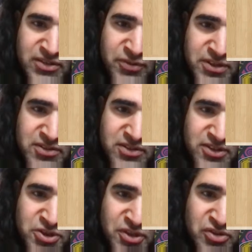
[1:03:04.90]
if it's
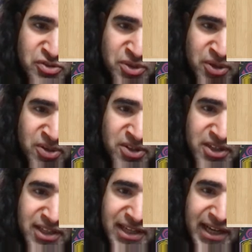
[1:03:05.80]
touching straw,
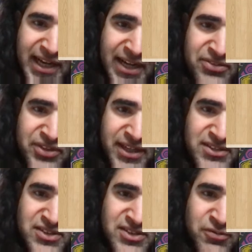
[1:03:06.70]
and
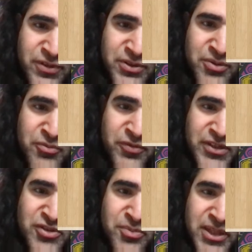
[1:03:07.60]
that's a difficult thing
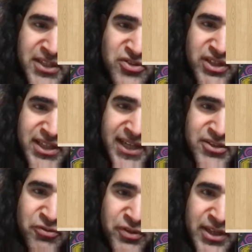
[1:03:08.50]
to play. So I kind
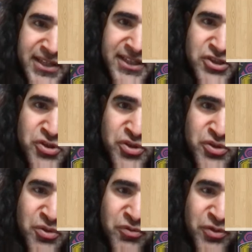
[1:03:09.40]
of feel like I should
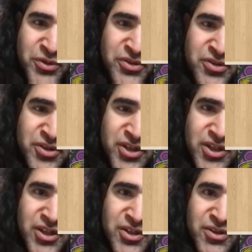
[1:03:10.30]
go for the
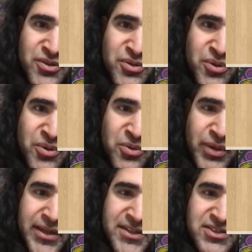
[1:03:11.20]
coal
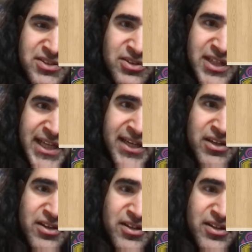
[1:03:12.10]
while I still can.